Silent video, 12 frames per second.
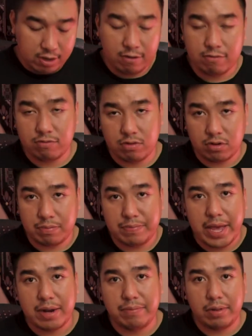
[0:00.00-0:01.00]
for
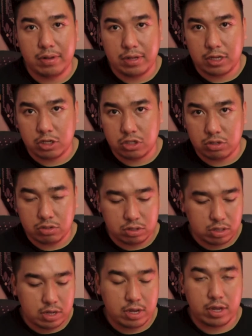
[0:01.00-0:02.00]
compatibility issues,
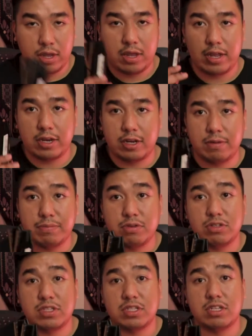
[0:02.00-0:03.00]
I ended up
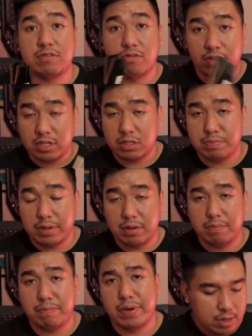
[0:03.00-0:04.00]
using this for this
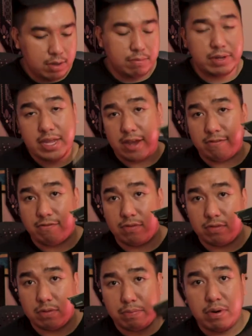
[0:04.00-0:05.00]
build. But, but yeah, for
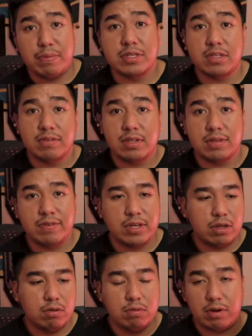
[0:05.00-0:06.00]
the purpose of this
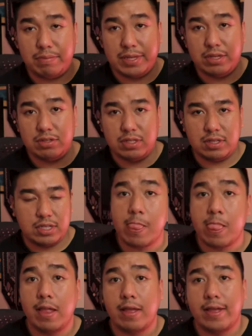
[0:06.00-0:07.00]
video, I'm going to be using this.
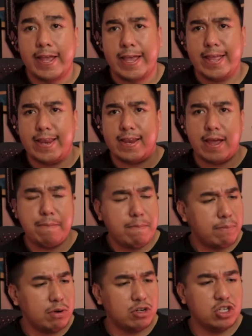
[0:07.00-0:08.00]
And I
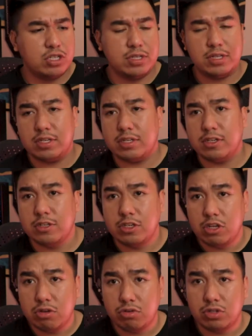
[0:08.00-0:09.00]
purchased this
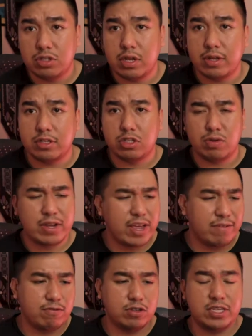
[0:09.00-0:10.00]
used, so I got it
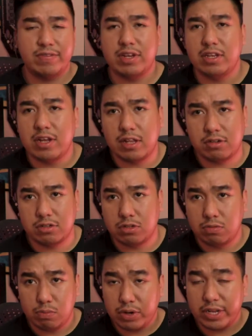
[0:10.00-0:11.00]
for seventy dollars.
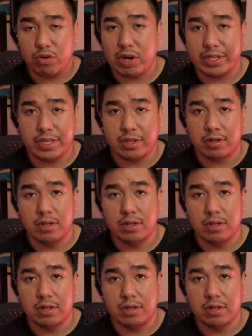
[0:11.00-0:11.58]
Pretty great deal.